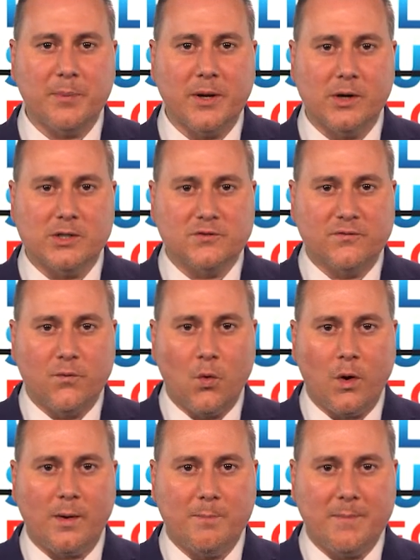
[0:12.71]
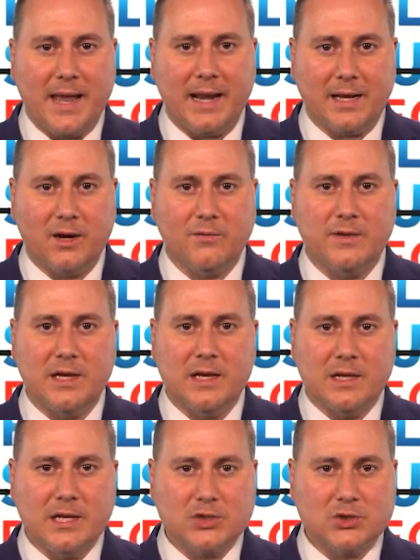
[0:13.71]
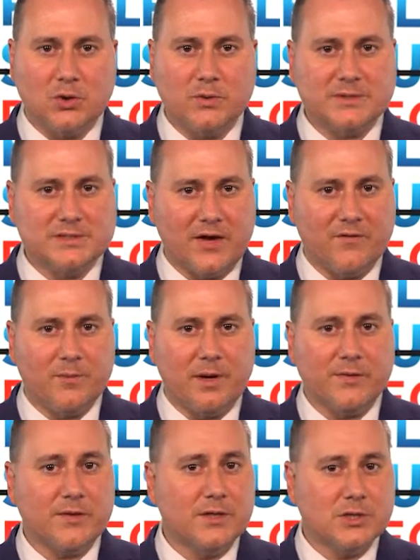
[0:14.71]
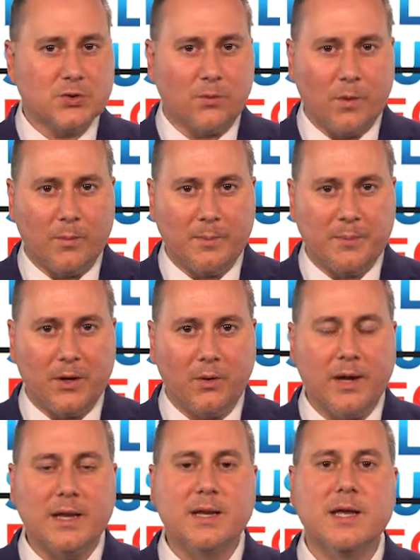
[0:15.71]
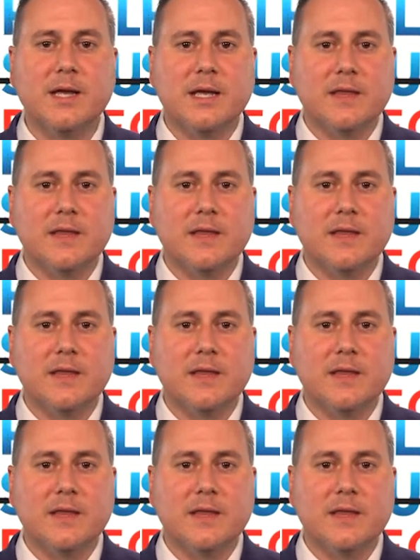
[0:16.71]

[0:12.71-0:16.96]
periods for Medicare. The initial 7-month initial enrollment period,